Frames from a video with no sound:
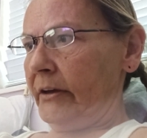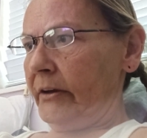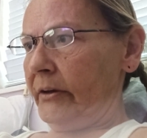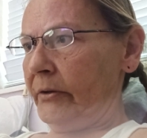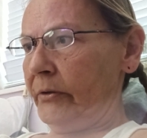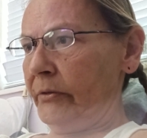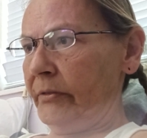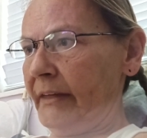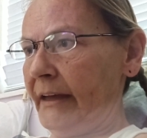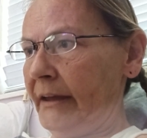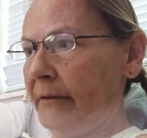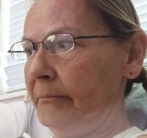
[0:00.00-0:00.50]

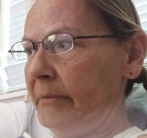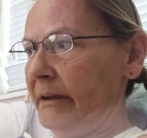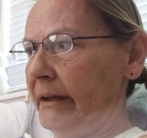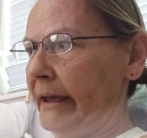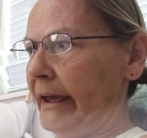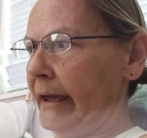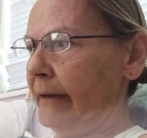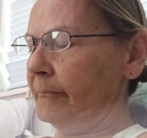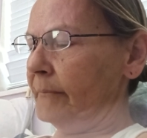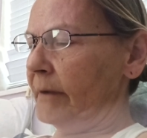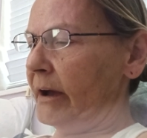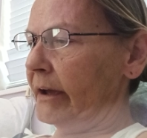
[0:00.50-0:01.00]
who then
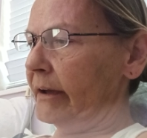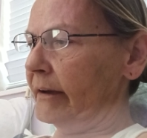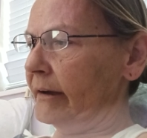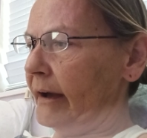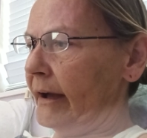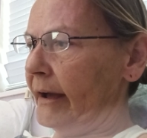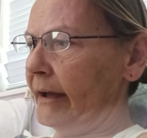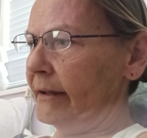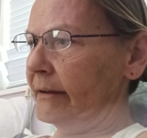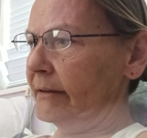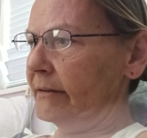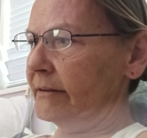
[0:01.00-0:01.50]
became my
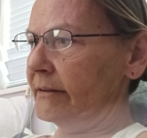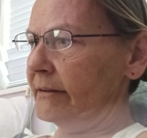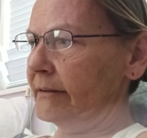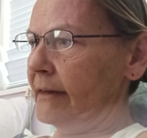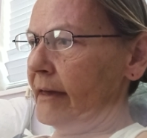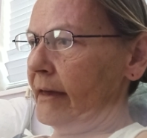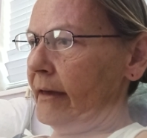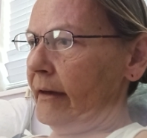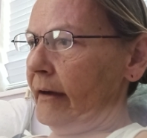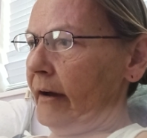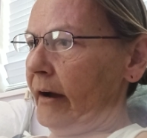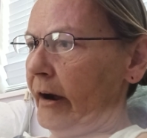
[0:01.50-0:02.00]
guides.
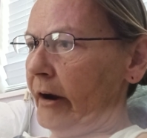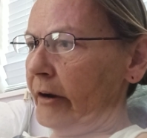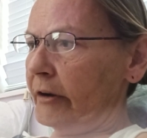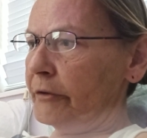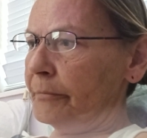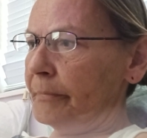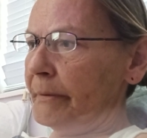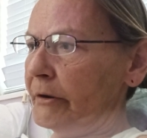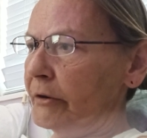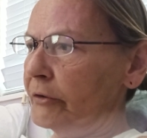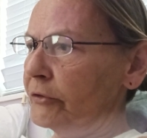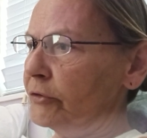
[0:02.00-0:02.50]
Our
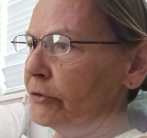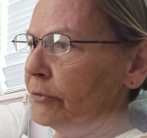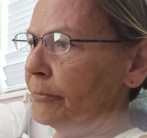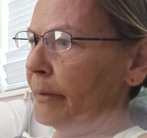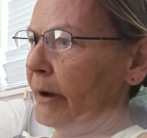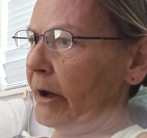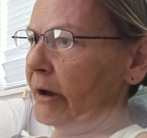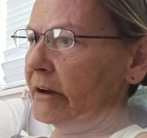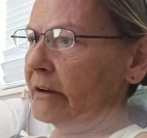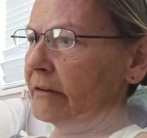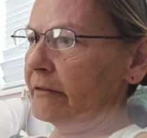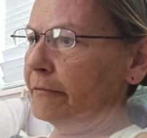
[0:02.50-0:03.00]
spiritual
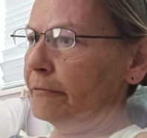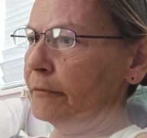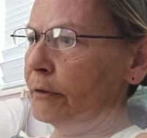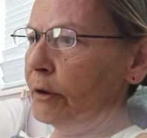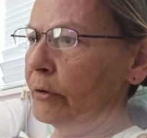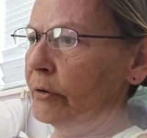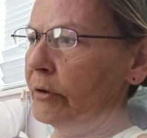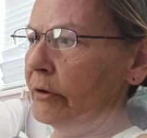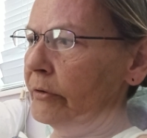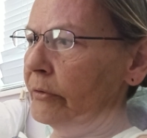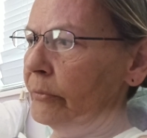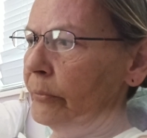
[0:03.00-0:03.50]
bodies
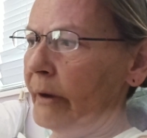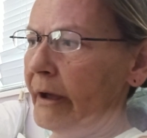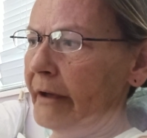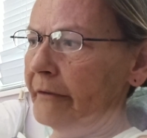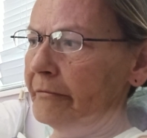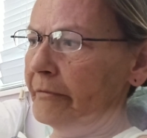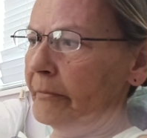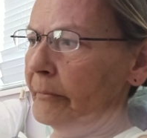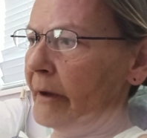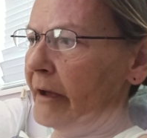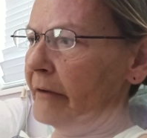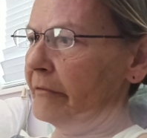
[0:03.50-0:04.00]
floated away
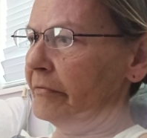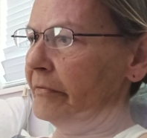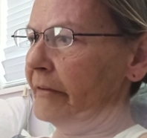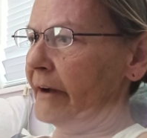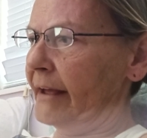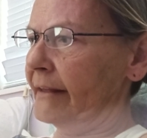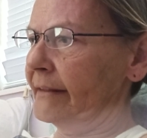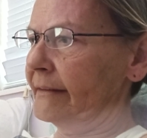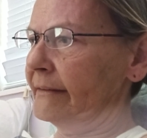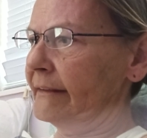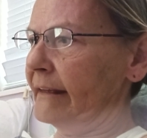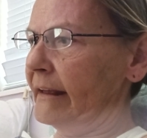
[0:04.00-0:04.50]
from my
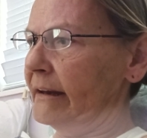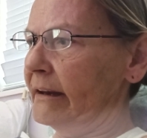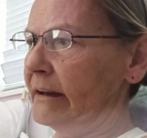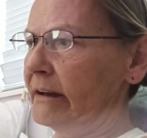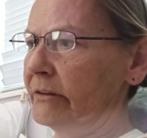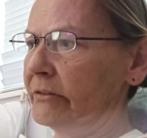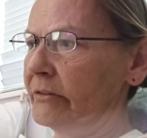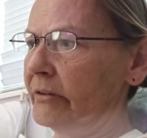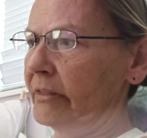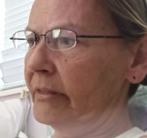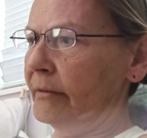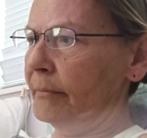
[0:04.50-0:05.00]
friends and
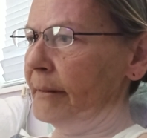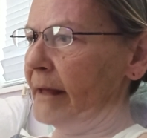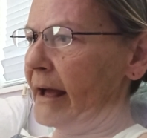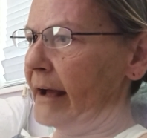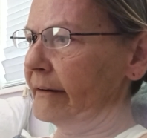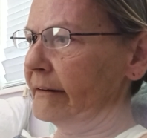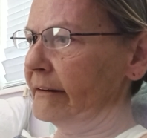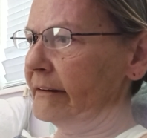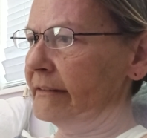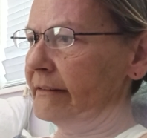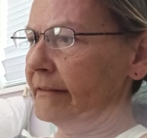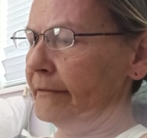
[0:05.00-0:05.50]
into the
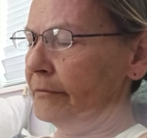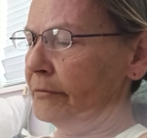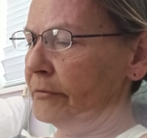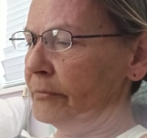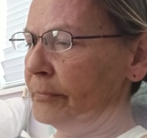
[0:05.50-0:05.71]
blackness of